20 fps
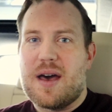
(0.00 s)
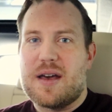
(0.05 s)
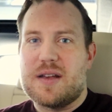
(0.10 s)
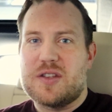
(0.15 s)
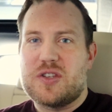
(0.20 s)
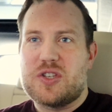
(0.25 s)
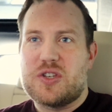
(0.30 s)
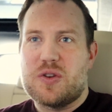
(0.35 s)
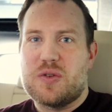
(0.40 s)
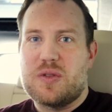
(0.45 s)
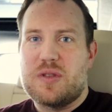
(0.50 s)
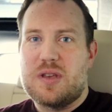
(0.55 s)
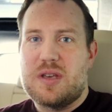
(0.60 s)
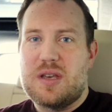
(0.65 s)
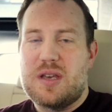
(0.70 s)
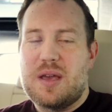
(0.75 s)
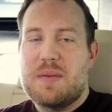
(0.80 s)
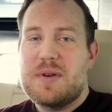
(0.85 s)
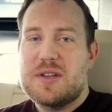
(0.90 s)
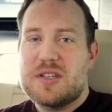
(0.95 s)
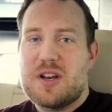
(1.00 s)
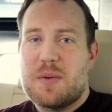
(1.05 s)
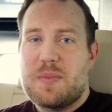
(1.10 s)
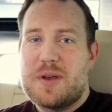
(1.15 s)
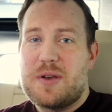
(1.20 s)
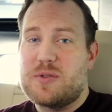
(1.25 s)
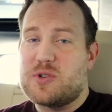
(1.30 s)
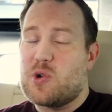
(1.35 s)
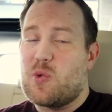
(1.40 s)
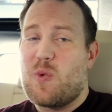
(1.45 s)
So the
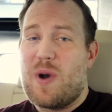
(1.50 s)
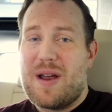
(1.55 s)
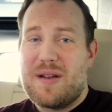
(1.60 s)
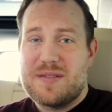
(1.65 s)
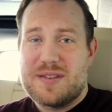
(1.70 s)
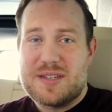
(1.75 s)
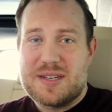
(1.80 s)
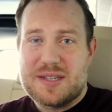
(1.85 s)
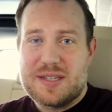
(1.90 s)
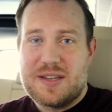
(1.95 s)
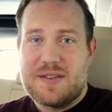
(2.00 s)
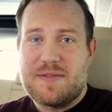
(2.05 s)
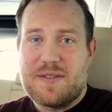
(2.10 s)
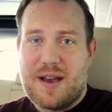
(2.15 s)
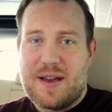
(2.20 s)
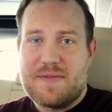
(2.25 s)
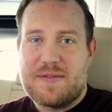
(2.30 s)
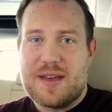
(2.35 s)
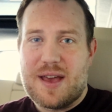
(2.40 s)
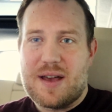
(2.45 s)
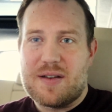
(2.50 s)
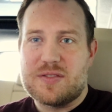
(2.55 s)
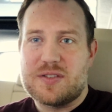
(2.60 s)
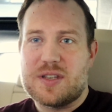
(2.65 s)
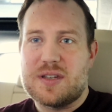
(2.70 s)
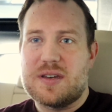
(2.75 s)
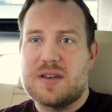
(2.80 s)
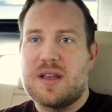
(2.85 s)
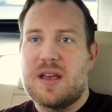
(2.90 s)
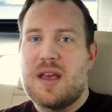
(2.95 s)
MSRP was around
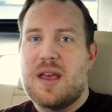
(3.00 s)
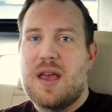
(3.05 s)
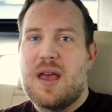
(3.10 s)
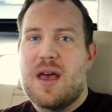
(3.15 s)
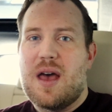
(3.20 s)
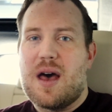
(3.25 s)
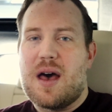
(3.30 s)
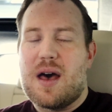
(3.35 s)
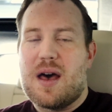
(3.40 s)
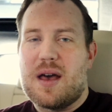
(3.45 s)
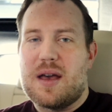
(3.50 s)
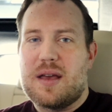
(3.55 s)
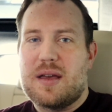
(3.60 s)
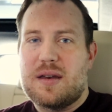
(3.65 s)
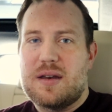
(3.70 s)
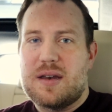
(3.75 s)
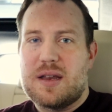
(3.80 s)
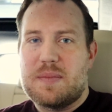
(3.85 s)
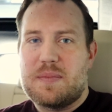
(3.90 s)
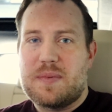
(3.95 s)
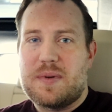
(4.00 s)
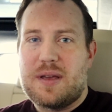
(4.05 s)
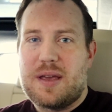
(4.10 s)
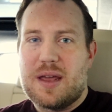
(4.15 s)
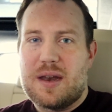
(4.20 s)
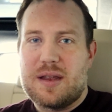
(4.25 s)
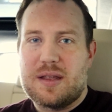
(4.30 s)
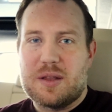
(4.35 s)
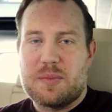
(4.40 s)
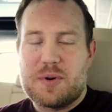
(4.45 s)
$65,000. Ended up
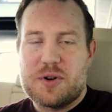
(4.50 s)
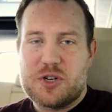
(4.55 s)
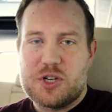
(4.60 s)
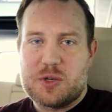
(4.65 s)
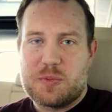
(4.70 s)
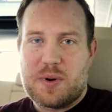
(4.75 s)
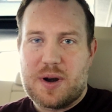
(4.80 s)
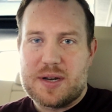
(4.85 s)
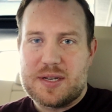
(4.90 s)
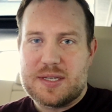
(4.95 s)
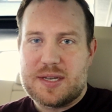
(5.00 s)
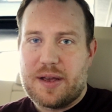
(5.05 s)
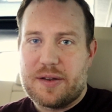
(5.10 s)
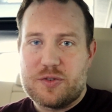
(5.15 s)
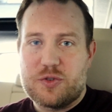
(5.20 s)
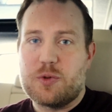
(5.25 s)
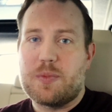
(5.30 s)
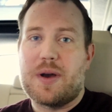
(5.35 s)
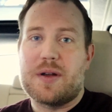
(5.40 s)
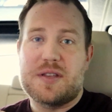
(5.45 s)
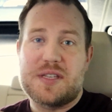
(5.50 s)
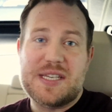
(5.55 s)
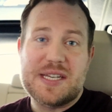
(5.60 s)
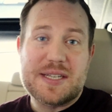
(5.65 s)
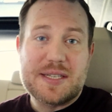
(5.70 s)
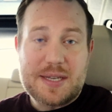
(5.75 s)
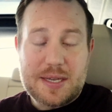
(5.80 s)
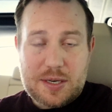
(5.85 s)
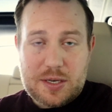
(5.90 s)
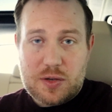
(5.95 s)
getting the purchase price down to about
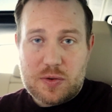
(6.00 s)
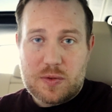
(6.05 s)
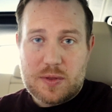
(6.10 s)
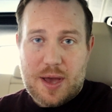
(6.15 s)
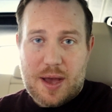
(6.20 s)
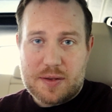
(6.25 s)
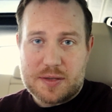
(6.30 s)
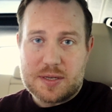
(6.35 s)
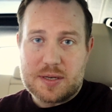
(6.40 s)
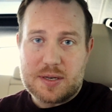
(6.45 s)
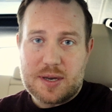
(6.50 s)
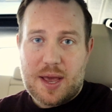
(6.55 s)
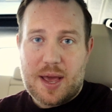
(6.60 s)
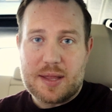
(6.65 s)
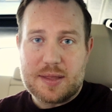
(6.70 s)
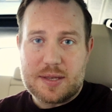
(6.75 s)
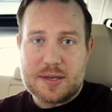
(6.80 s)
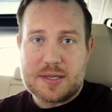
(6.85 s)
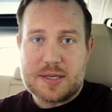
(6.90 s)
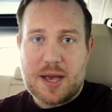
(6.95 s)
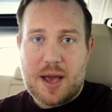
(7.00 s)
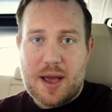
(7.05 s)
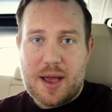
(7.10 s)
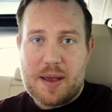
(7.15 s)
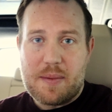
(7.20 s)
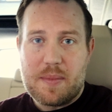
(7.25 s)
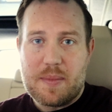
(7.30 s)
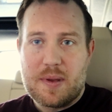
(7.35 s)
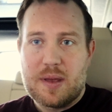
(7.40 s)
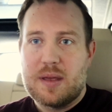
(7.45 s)
$62,000 at the
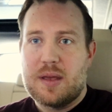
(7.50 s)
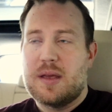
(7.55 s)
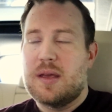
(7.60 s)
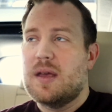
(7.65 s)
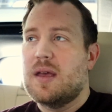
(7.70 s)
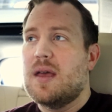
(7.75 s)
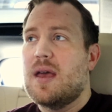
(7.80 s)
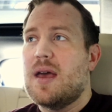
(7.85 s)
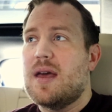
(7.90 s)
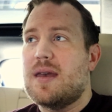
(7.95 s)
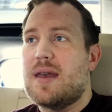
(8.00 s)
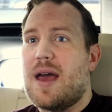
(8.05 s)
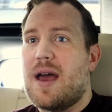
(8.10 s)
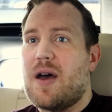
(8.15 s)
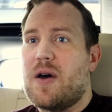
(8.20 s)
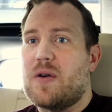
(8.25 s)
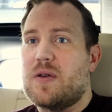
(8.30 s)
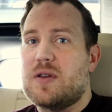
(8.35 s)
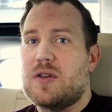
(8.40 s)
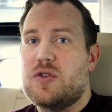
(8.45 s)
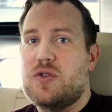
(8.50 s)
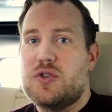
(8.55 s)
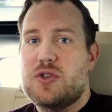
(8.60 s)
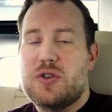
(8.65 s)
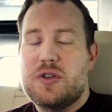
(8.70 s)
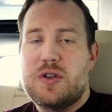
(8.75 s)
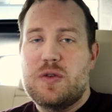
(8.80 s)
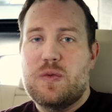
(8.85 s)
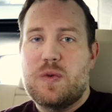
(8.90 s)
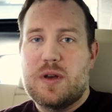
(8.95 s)
time. Now,
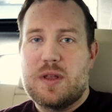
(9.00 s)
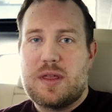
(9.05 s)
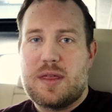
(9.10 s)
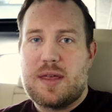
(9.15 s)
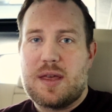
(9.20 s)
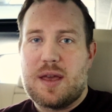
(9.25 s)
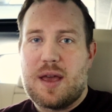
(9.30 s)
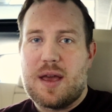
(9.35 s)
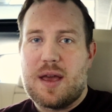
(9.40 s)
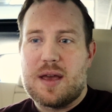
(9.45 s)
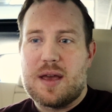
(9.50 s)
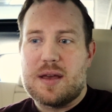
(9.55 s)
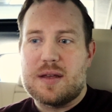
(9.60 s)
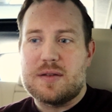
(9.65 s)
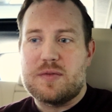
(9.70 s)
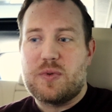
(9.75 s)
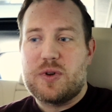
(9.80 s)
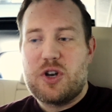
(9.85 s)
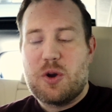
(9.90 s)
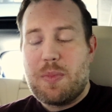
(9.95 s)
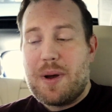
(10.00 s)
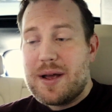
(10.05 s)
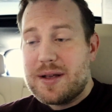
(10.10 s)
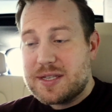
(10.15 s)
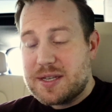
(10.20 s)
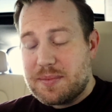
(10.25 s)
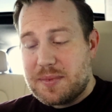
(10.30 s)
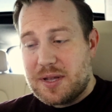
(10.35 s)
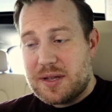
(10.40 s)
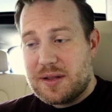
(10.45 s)
usually with when you're buying
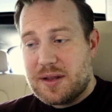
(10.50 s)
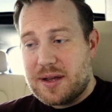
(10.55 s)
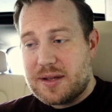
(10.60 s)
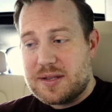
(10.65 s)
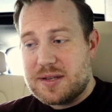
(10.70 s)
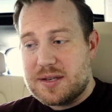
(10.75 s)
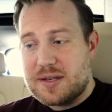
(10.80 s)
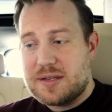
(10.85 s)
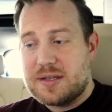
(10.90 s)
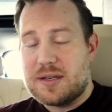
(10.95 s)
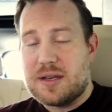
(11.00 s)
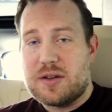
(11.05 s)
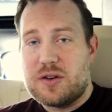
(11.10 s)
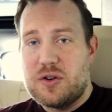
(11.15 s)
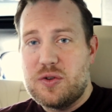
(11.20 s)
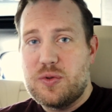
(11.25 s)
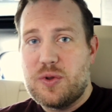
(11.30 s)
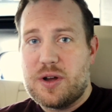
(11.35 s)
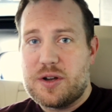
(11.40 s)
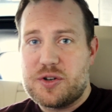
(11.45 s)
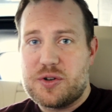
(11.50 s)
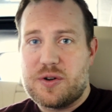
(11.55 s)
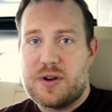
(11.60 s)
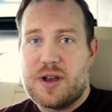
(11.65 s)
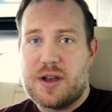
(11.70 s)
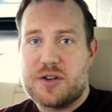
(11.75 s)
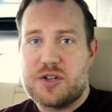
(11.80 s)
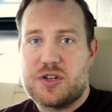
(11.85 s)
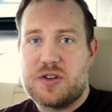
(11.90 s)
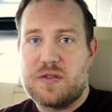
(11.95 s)
something like this, a new luxury
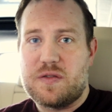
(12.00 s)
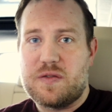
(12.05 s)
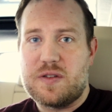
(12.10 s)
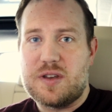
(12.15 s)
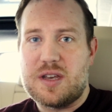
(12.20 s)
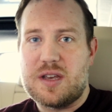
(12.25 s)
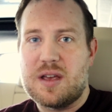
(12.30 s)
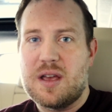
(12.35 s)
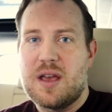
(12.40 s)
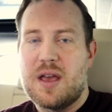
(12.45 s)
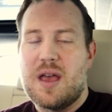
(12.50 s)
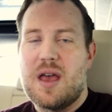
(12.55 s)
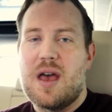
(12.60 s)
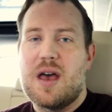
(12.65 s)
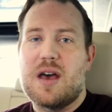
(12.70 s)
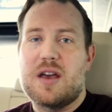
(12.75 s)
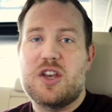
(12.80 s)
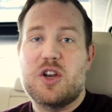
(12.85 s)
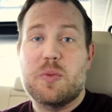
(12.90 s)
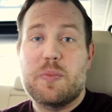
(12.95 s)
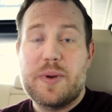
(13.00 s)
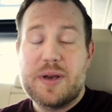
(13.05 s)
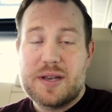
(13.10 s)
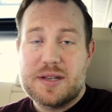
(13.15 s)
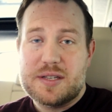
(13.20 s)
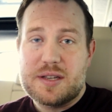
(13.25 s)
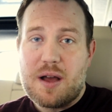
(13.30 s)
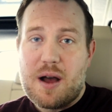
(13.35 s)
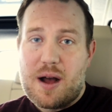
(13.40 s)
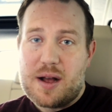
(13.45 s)
SUV, your
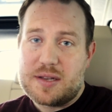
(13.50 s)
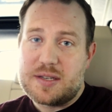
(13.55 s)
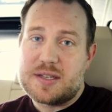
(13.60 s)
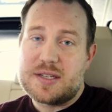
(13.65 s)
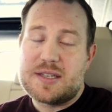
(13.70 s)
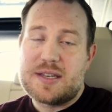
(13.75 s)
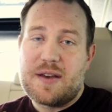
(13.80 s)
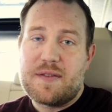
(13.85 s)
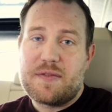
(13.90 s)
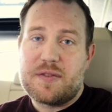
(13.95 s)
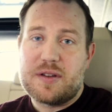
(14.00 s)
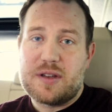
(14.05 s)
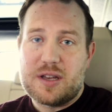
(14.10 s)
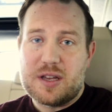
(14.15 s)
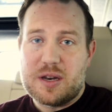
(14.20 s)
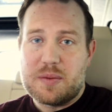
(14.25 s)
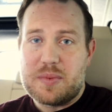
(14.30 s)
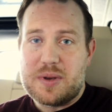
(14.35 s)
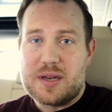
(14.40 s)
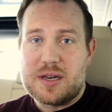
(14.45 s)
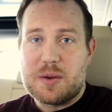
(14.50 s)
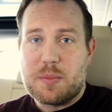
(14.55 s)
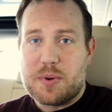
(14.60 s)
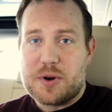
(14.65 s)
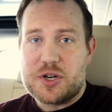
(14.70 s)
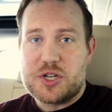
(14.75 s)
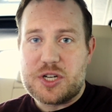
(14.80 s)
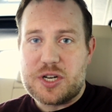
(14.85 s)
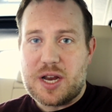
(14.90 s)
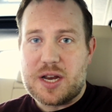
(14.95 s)
biggest cost is definitely going to be
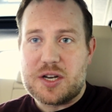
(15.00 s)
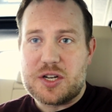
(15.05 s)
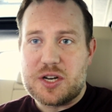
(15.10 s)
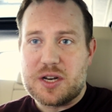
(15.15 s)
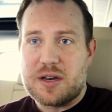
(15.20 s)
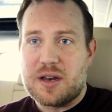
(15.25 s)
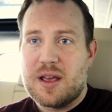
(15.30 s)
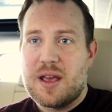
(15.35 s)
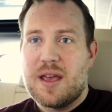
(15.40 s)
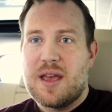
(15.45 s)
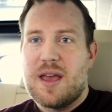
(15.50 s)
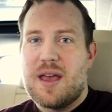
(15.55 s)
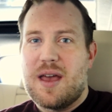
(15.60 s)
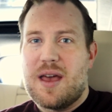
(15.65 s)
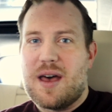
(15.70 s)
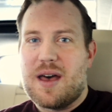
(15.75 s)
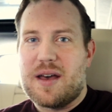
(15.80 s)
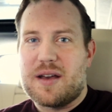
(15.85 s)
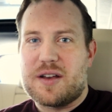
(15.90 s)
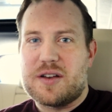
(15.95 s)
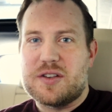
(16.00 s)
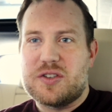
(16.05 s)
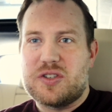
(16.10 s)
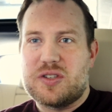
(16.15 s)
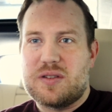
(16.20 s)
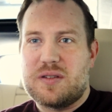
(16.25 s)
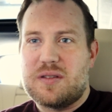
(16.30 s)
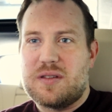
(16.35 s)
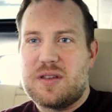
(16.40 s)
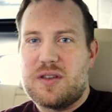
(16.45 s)
depreciation.
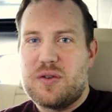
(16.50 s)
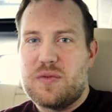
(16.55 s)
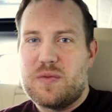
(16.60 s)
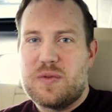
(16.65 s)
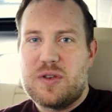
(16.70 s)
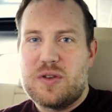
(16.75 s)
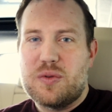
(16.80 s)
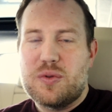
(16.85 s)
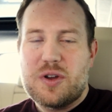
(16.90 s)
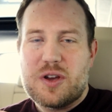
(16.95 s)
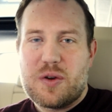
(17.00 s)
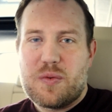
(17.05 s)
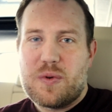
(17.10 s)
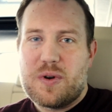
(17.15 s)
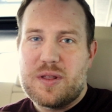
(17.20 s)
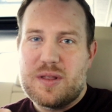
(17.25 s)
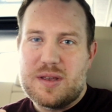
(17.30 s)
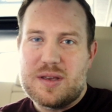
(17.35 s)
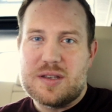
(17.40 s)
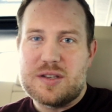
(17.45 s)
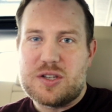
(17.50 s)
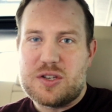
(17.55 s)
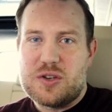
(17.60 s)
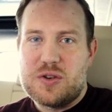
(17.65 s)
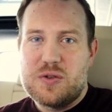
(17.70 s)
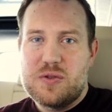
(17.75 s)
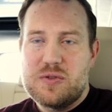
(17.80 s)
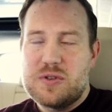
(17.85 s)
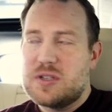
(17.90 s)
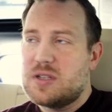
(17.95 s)
Because you look at one of these
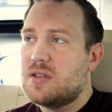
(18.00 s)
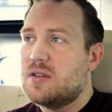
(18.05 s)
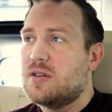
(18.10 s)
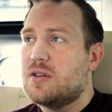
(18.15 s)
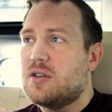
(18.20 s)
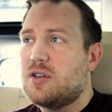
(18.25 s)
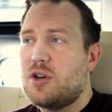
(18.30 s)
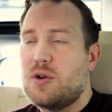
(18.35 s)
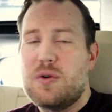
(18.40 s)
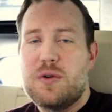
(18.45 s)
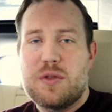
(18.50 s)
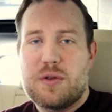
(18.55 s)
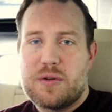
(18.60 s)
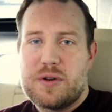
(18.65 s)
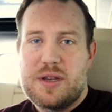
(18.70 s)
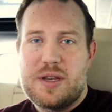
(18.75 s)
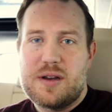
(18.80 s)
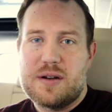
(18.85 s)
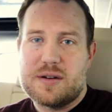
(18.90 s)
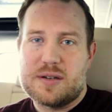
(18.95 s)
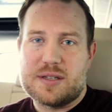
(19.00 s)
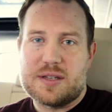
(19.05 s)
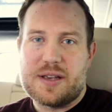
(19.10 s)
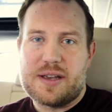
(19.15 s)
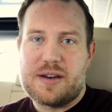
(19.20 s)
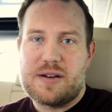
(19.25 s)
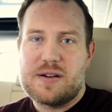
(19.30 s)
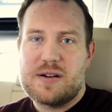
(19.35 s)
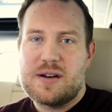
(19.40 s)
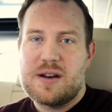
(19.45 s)
used 2 or 3 years
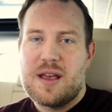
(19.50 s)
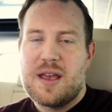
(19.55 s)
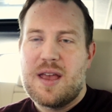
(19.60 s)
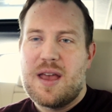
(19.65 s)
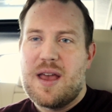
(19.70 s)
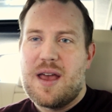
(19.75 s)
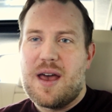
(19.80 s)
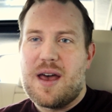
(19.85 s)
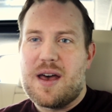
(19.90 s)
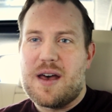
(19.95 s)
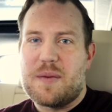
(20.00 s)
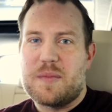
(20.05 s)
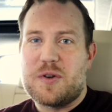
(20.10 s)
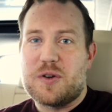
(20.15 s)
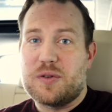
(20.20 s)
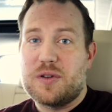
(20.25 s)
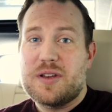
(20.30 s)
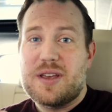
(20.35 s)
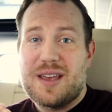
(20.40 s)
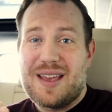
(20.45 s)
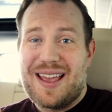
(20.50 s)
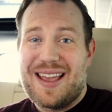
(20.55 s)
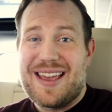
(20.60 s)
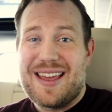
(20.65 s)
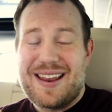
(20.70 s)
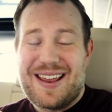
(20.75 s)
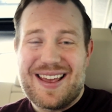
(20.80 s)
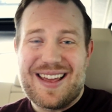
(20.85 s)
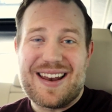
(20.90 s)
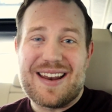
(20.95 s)
later, you're looking at
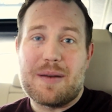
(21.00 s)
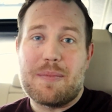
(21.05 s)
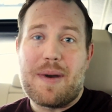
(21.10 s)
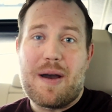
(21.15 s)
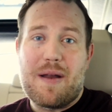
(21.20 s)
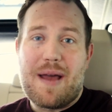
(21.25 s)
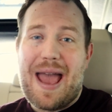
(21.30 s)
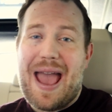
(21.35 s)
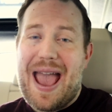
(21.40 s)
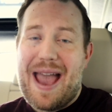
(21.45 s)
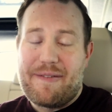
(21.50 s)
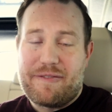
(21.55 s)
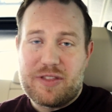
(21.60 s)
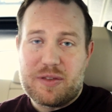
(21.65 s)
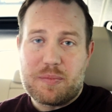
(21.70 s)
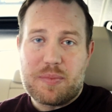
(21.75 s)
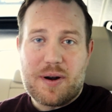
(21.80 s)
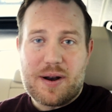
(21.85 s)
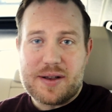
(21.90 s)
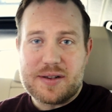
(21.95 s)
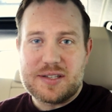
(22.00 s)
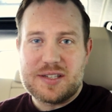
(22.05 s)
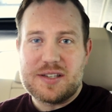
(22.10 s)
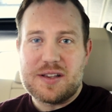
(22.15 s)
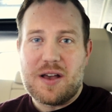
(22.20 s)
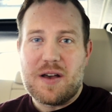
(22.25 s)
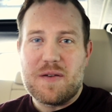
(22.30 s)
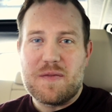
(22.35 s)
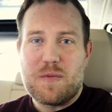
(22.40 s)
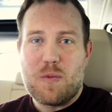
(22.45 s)
getting it at about half the price
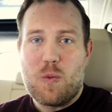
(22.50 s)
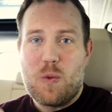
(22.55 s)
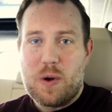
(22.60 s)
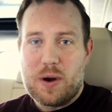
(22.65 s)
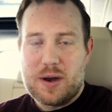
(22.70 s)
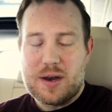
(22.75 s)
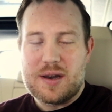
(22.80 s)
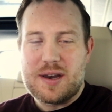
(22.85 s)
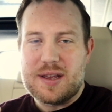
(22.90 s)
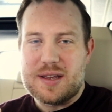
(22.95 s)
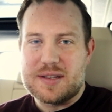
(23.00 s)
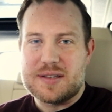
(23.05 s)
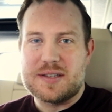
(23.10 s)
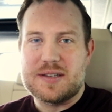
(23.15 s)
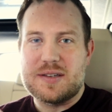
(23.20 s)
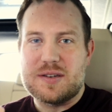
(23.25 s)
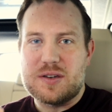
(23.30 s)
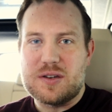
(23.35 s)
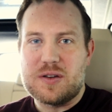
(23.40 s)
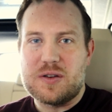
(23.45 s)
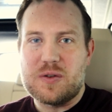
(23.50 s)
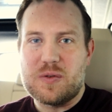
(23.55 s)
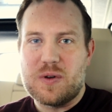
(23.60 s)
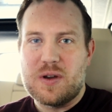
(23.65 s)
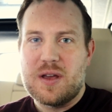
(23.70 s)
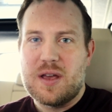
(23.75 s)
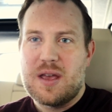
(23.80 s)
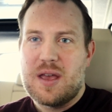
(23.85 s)
of what it is new.